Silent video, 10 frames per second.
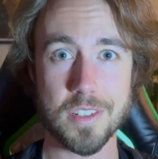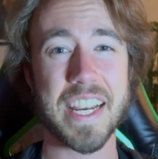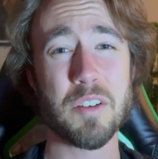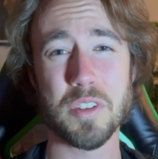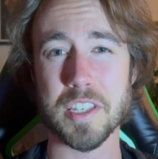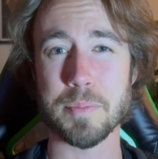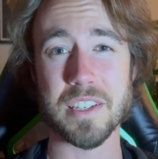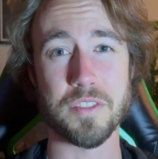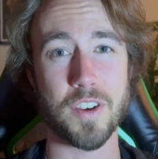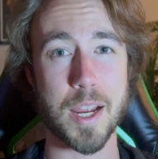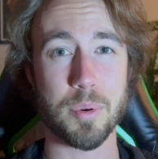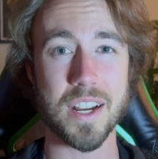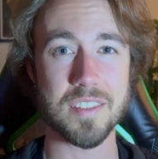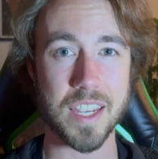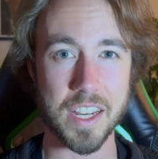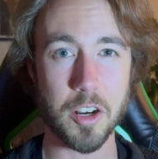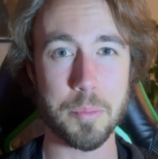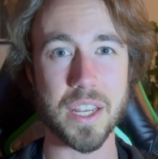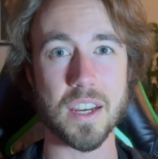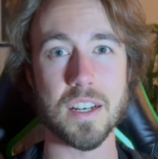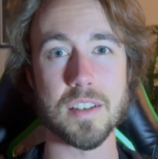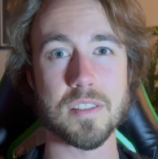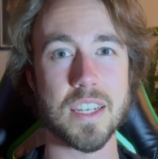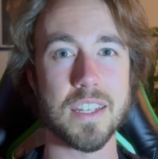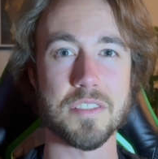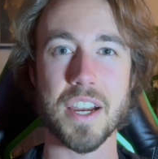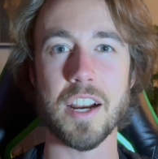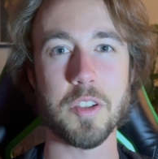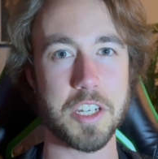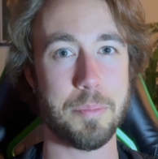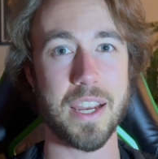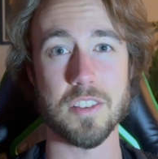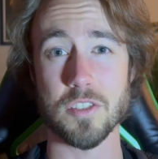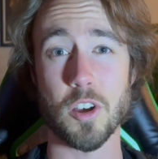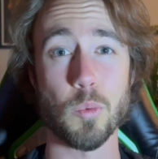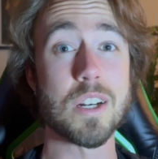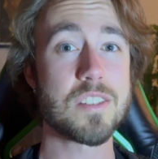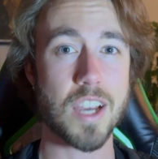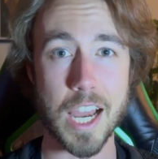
I can't really specify a price here because it entirely depends on what